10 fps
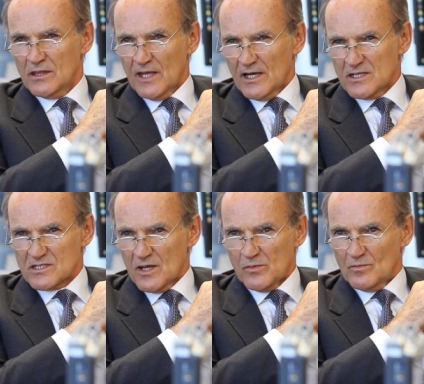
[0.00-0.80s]
That
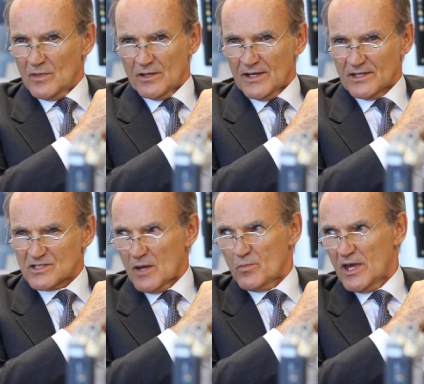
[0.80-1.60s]
is a that
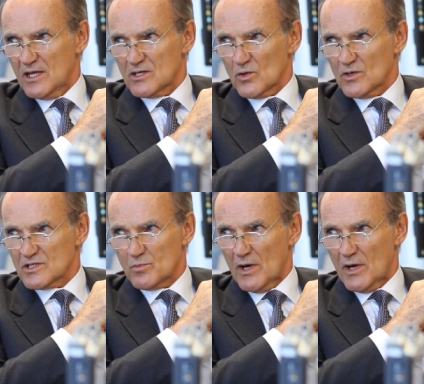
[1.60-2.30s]
is a Pandora's